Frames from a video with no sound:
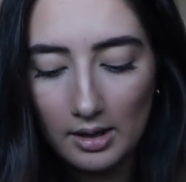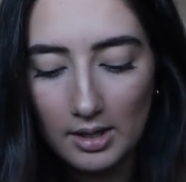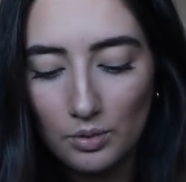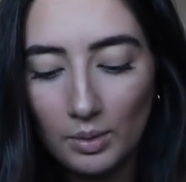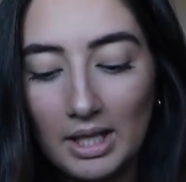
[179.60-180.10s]

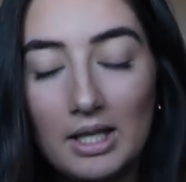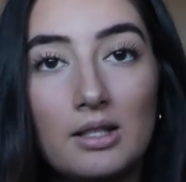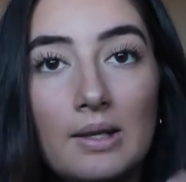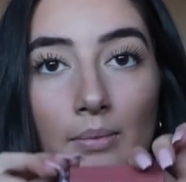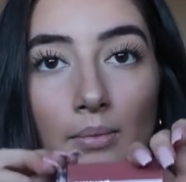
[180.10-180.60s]
This one
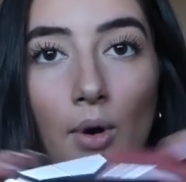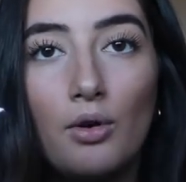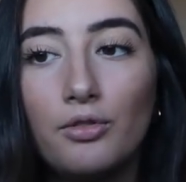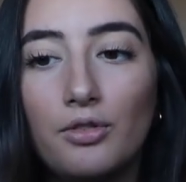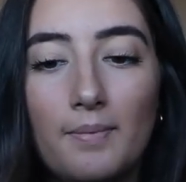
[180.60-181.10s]
is
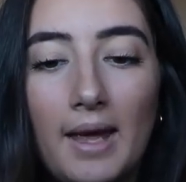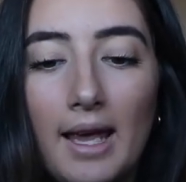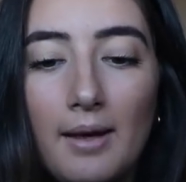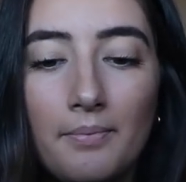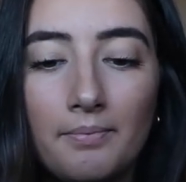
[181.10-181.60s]
mauve for
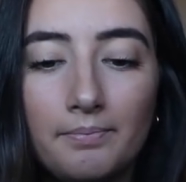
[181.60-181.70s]
me.